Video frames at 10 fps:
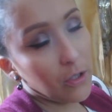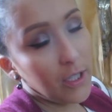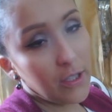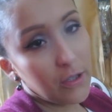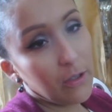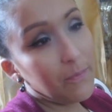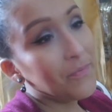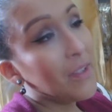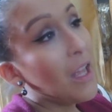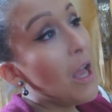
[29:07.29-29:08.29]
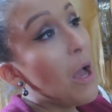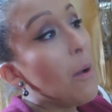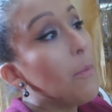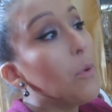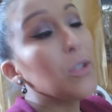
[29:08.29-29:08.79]
tanto.
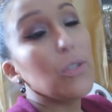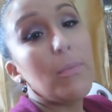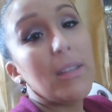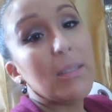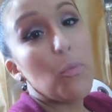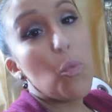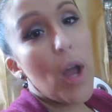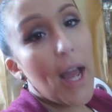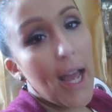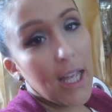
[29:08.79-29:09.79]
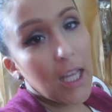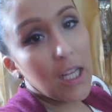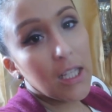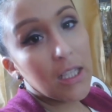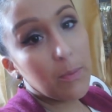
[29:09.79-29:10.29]
Boy to me some red. whack
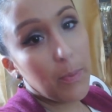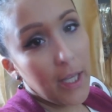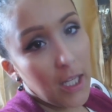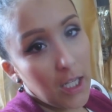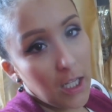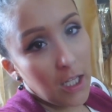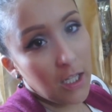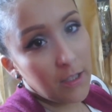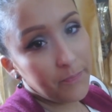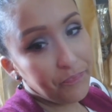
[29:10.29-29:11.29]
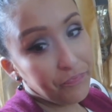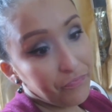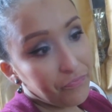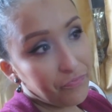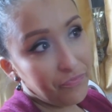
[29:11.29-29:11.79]
what you, spaghetti. What do you
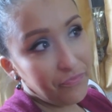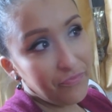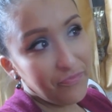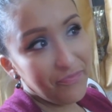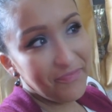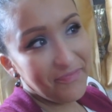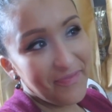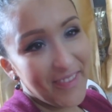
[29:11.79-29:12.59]
think red rhymes with?